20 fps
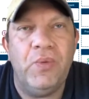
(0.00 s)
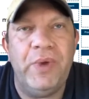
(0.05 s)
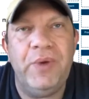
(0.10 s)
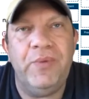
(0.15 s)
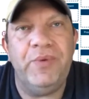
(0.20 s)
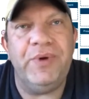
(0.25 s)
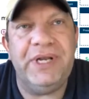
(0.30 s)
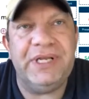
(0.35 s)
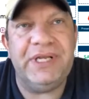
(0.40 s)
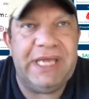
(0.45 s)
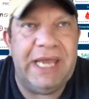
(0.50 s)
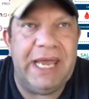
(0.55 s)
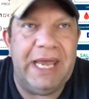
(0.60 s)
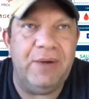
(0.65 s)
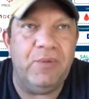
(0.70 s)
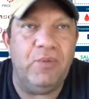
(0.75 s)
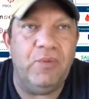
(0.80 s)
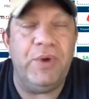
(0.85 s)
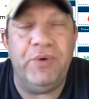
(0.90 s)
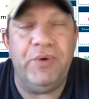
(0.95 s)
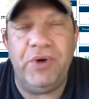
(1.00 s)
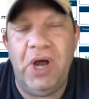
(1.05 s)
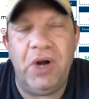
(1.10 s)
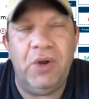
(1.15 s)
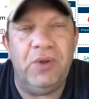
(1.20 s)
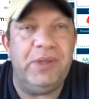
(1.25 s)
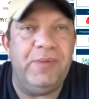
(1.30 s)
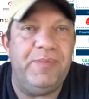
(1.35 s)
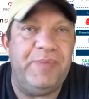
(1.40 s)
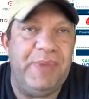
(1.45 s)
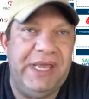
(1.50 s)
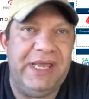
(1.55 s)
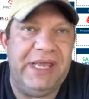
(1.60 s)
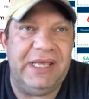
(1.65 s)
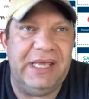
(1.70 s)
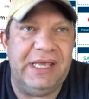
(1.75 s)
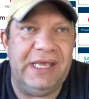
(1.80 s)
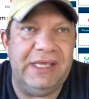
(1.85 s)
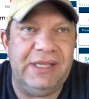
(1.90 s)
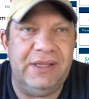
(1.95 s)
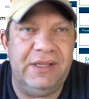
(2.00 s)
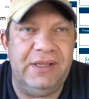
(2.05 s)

We would attend, we would not only be